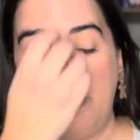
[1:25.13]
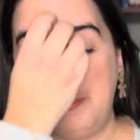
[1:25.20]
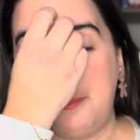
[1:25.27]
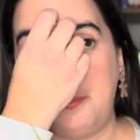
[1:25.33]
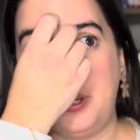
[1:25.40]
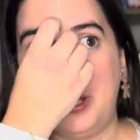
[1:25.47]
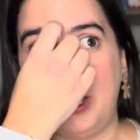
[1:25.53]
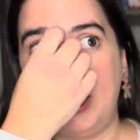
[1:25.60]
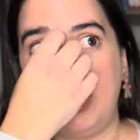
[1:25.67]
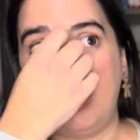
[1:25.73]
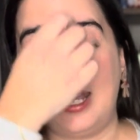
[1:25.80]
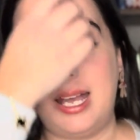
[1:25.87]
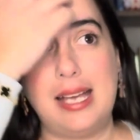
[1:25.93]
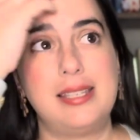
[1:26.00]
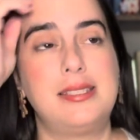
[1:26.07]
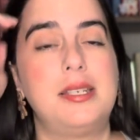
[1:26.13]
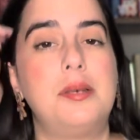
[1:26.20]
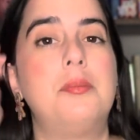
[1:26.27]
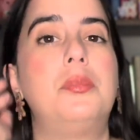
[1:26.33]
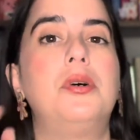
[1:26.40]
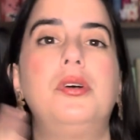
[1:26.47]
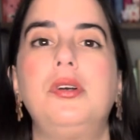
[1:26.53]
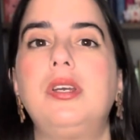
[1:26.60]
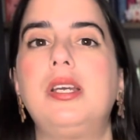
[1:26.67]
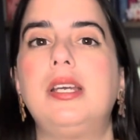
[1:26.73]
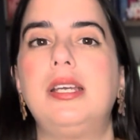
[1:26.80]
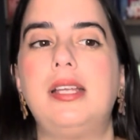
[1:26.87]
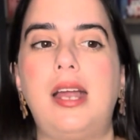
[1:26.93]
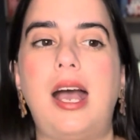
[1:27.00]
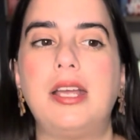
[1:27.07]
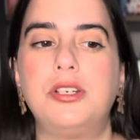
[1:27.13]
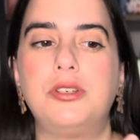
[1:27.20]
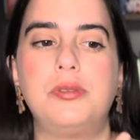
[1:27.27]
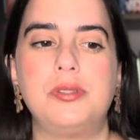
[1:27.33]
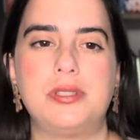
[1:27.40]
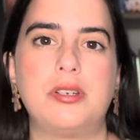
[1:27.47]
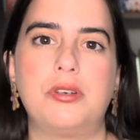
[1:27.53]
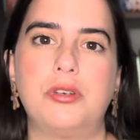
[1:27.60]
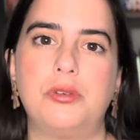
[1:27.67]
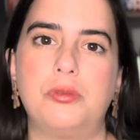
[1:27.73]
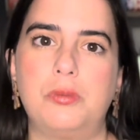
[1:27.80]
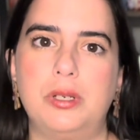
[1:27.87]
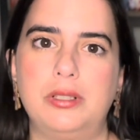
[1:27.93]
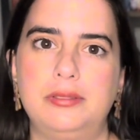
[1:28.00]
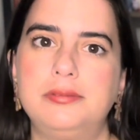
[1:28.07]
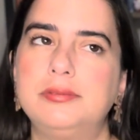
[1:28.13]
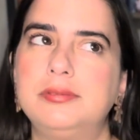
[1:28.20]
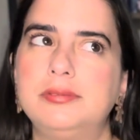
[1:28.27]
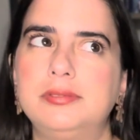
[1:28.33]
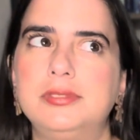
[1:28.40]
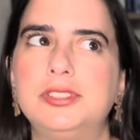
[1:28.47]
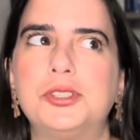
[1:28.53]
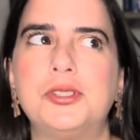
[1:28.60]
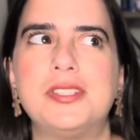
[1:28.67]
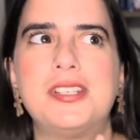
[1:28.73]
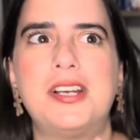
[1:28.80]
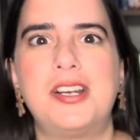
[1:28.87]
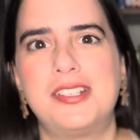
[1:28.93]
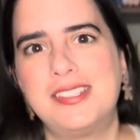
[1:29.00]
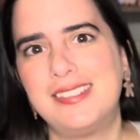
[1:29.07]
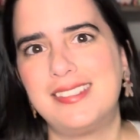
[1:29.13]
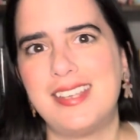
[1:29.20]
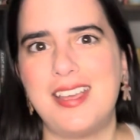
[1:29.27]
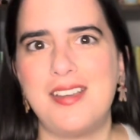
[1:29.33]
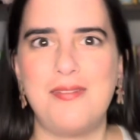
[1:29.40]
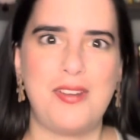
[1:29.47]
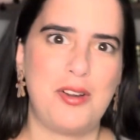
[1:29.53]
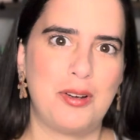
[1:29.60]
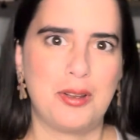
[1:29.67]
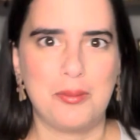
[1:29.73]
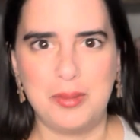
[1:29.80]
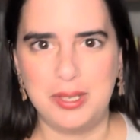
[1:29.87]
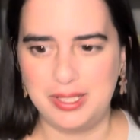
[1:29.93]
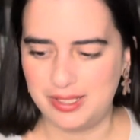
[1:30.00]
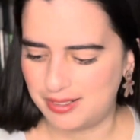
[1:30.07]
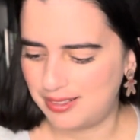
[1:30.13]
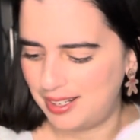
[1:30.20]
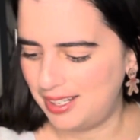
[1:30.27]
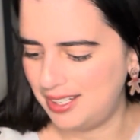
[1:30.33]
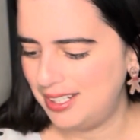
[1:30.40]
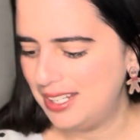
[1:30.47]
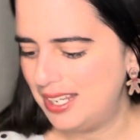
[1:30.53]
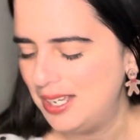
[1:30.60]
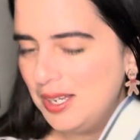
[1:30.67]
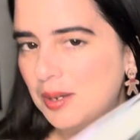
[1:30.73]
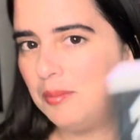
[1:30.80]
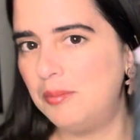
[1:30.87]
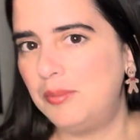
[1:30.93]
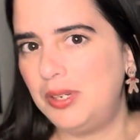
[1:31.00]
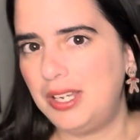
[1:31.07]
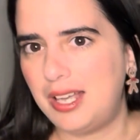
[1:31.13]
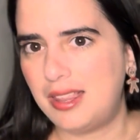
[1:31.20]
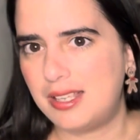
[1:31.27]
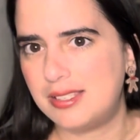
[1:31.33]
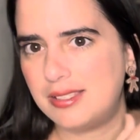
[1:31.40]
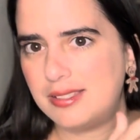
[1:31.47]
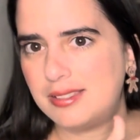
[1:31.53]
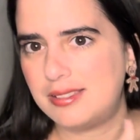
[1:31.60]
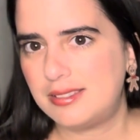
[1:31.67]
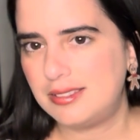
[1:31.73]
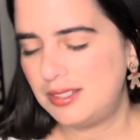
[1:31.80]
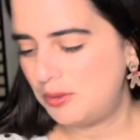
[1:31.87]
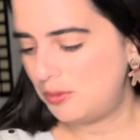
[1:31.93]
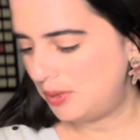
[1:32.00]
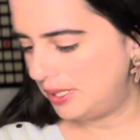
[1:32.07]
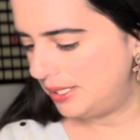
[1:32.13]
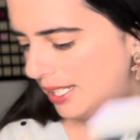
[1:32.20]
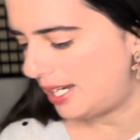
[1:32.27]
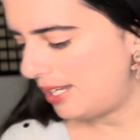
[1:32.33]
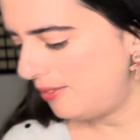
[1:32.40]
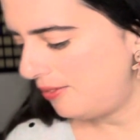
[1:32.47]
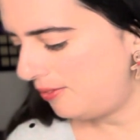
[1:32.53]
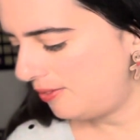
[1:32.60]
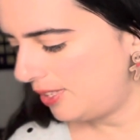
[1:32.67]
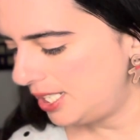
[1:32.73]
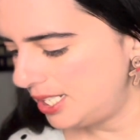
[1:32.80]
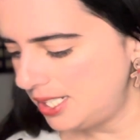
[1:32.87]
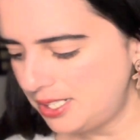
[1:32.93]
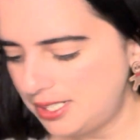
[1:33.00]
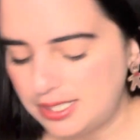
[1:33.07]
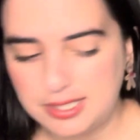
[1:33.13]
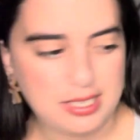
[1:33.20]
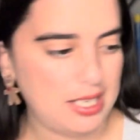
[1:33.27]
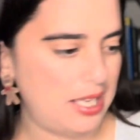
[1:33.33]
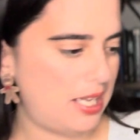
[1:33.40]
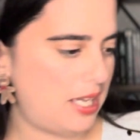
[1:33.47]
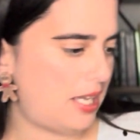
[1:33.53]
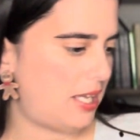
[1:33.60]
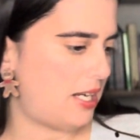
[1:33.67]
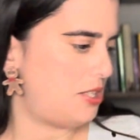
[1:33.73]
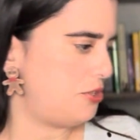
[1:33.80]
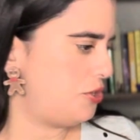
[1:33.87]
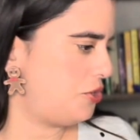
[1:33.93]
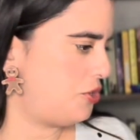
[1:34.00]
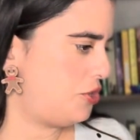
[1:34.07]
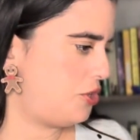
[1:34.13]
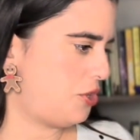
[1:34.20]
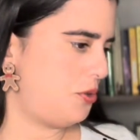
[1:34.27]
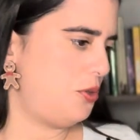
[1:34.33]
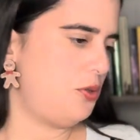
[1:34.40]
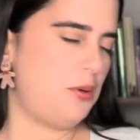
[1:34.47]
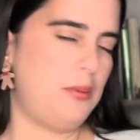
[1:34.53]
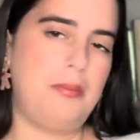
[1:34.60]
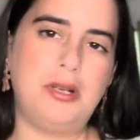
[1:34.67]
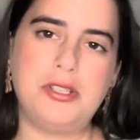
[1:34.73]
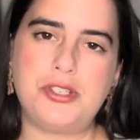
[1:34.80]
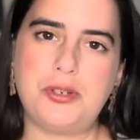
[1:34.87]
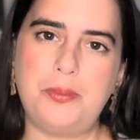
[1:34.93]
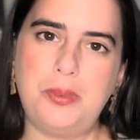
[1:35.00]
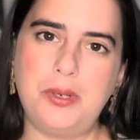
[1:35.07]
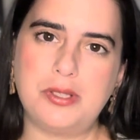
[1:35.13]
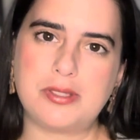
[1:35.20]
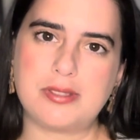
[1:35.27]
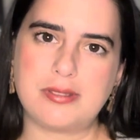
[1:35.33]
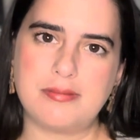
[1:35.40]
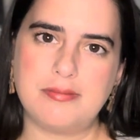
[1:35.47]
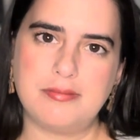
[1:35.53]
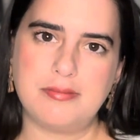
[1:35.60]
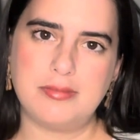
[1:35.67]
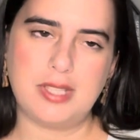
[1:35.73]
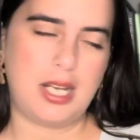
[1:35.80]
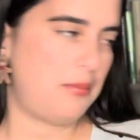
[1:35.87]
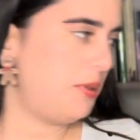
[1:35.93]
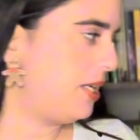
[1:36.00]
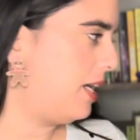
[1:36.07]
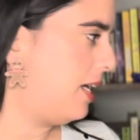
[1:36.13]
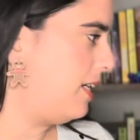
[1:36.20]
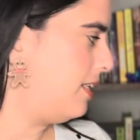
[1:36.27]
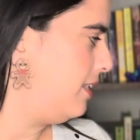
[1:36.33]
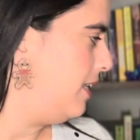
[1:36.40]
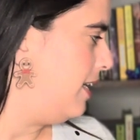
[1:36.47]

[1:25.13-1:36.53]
but as a book, eh, I know it's a good one. So it's hard to say if I recommend it or not. But yeah, that's the one that I finished. And I'll just show you a bunch of books that I've been getting.